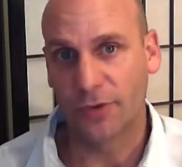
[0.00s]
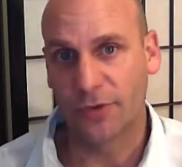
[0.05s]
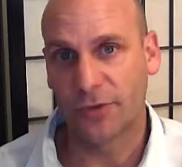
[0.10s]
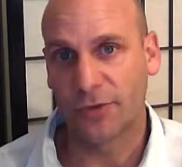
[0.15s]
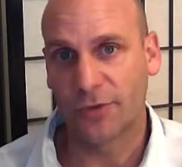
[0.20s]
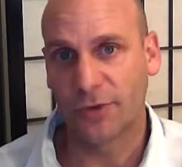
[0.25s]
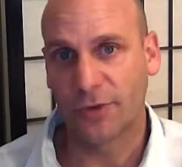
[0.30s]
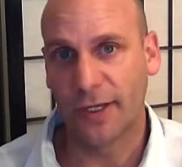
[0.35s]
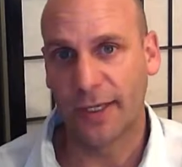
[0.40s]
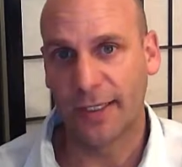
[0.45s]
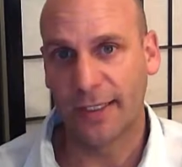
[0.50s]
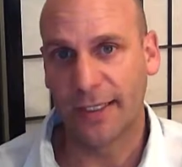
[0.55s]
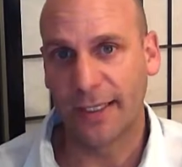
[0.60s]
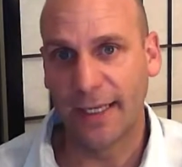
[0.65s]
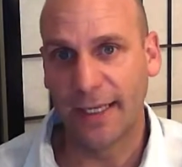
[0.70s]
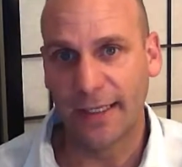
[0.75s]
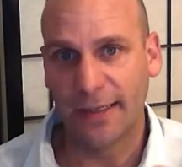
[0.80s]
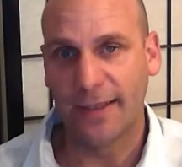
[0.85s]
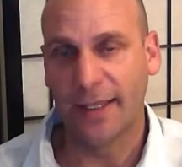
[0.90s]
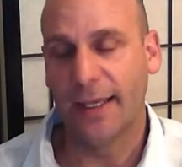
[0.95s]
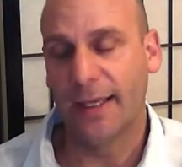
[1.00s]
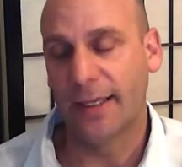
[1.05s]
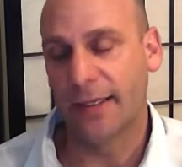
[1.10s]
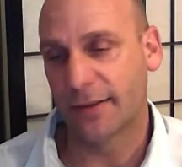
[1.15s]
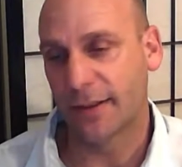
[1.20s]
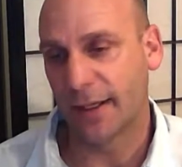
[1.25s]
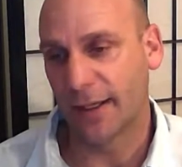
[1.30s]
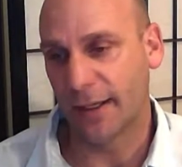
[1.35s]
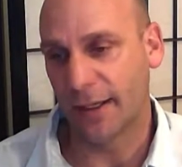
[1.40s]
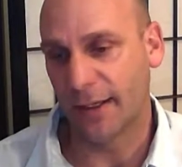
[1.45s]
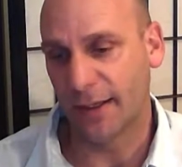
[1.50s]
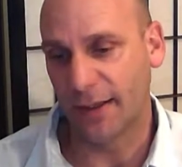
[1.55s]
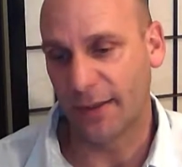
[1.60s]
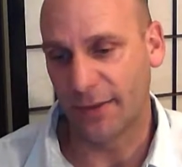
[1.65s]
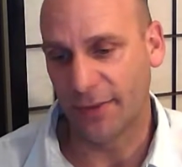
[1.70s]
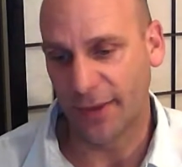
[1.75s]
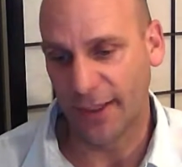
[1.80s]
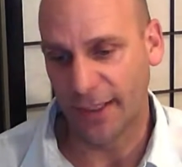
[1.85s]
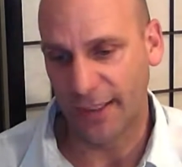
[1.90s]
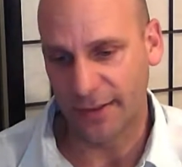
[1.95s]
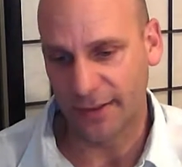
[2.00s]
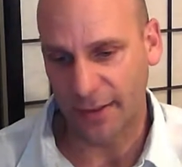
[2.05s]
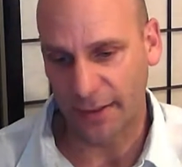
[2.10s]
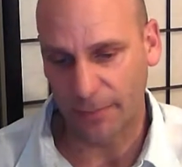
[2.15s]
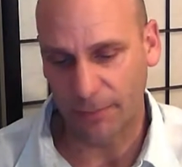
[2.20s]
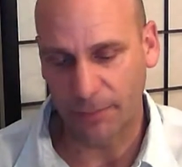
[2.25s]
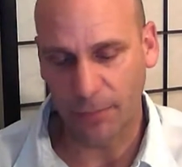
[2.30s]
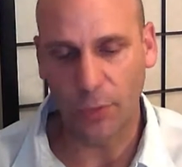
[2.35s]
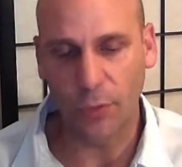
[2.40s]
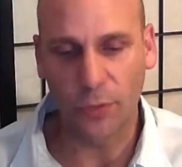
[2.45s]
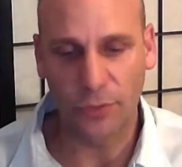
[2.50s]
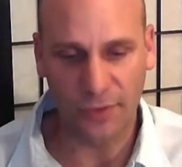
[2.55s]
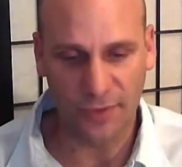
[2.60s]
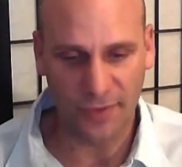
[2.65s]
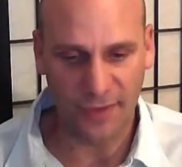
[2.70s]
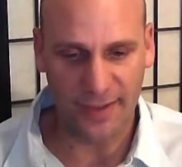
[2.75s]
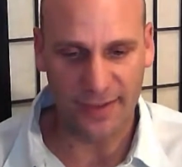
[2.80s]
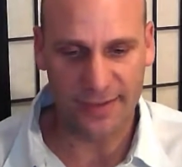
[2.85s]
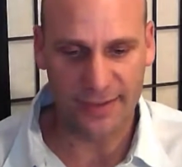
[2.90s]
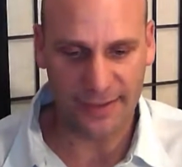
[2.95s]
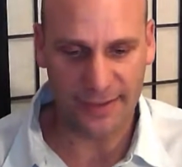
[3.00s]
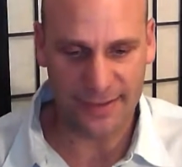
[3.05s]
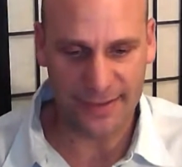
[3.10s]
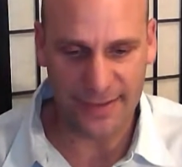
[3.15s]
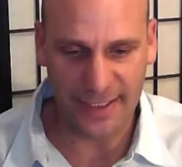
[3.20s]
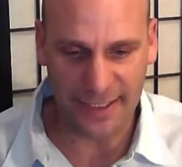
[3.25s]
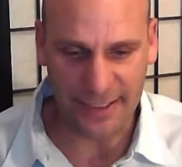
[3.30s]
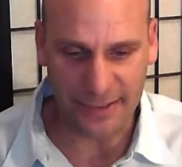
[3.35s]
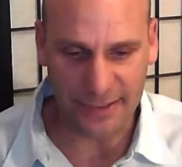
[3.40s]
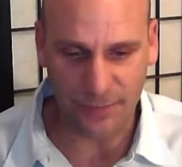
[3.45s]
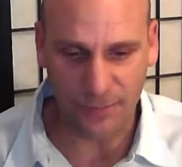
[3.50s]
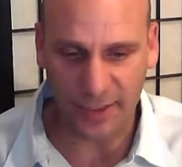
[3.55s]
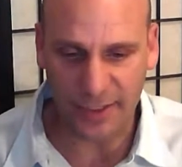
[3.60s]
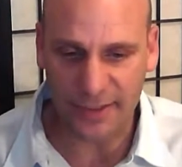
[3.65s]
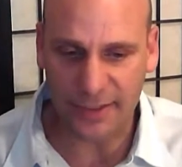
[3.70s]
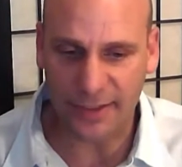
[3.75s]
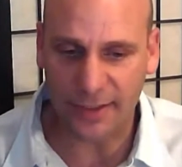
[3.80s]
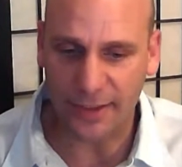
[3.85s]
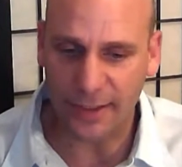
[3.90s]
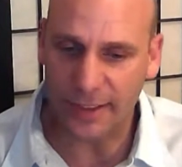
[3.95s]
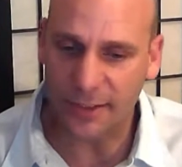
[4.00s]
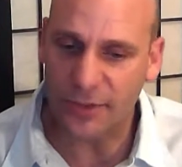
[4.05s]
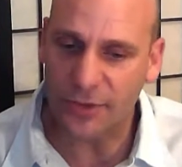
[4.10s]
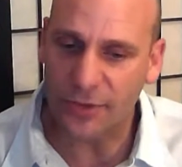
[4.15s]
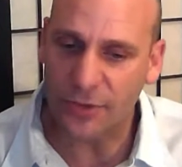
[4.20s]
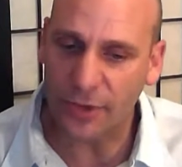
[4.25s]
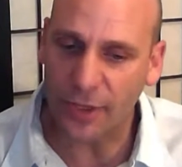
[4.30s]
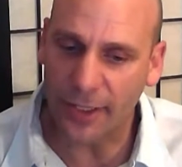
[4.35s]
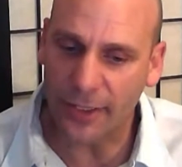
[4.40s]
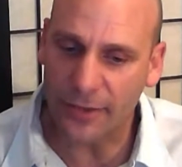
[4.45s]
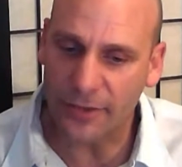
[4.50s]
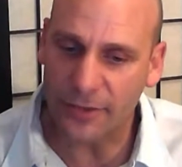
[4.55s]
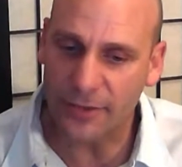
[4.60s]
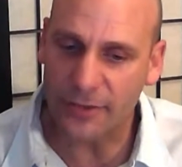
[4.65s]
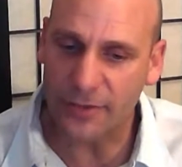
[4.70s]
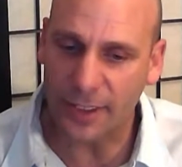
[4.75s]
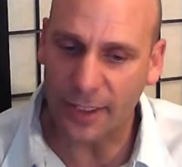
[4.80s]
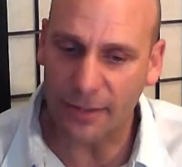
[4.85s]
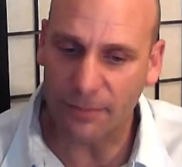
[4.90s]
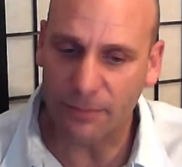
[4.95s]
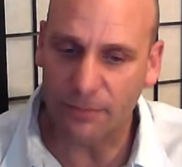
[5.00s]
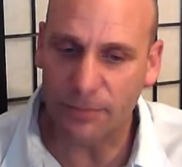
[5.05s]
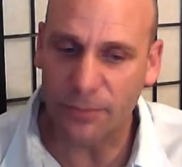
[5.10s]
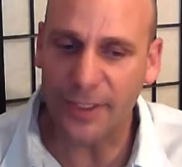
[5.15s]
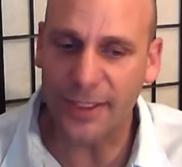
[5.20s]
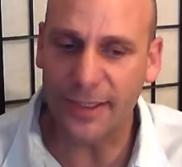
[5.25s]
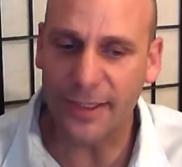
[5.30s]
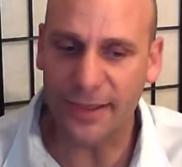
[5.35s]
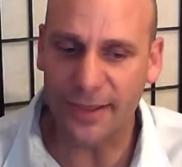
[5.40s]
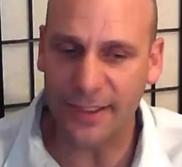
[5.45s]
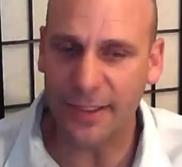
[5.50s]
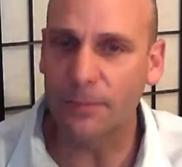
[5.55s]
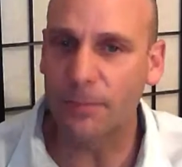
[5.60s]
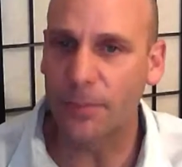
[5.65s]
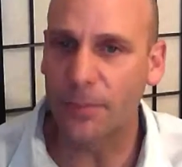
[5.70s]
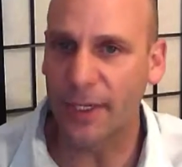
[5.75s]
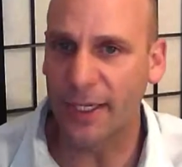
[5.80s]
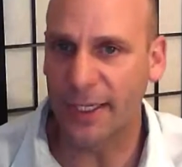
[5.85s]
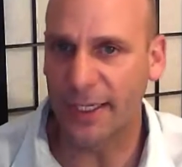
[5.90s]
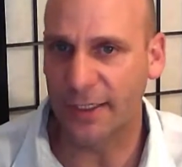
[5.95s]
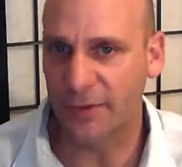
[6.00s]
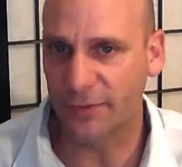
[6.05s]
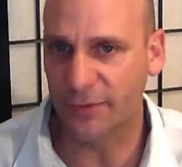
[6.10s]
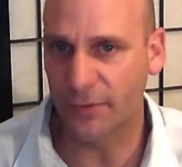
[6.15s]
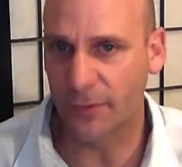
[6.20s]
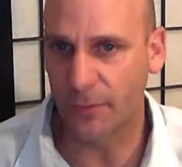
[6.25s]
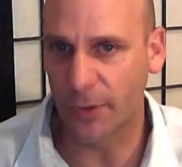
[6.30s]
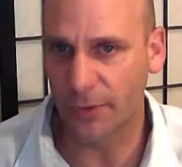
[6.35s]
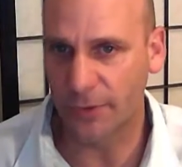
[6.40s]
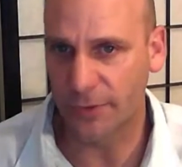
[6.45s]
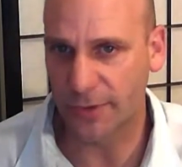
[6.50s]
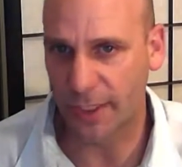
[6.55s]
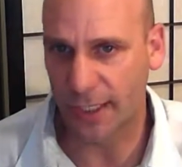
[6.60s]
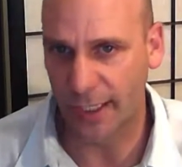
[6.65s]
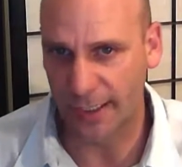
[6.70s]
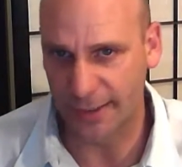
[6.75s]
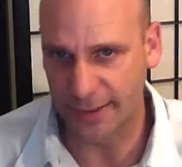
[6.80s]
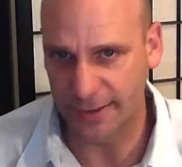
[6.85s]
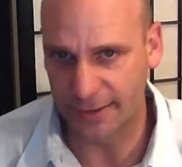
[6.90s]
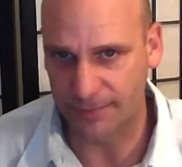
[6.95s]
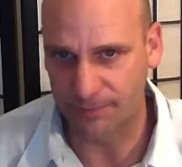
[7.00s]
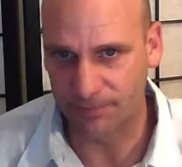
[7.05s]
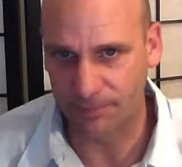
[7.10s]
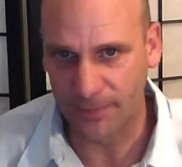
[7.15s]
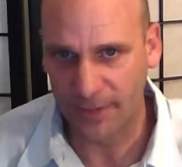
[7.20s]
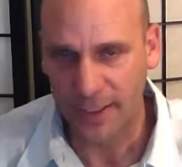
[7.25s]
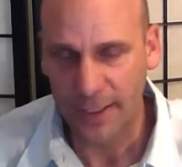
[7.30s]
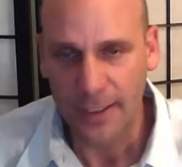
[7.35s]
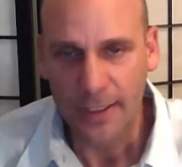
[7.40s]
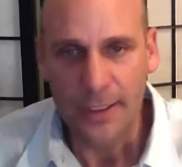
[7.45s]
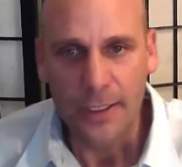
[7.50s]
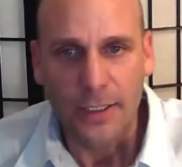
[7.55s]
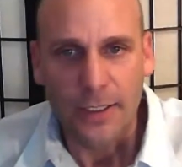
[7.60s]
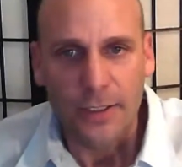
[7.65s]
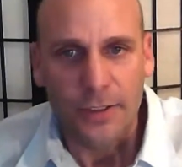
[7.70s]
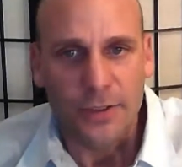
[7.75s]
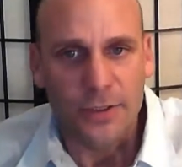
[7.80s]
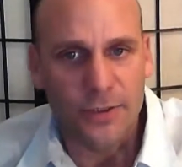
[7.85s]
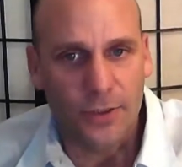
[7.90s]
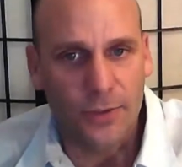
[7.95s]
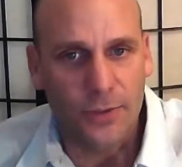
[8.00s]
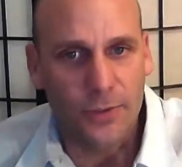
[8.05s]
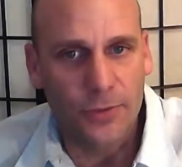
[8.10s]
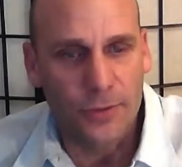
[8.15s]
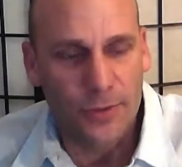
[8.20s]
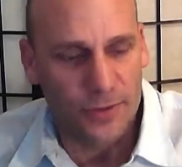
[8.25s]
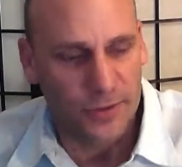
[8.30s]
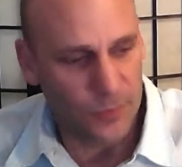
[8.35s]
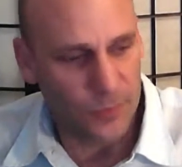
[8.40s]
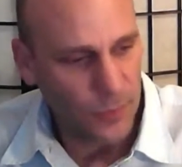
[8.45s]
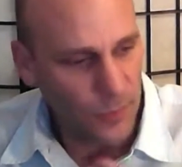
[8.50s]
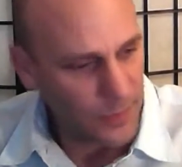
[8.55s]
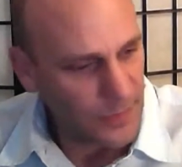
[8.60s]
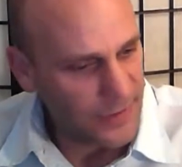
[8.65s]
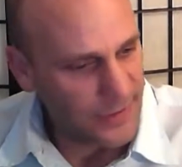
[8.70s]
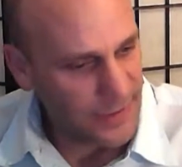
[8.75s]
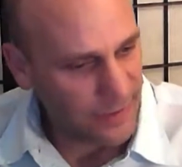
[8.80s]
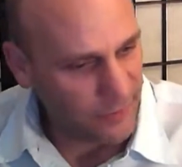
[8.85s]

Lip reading: try and get that applause and that success. But it's pretty thin pickings for most guys. So this woman's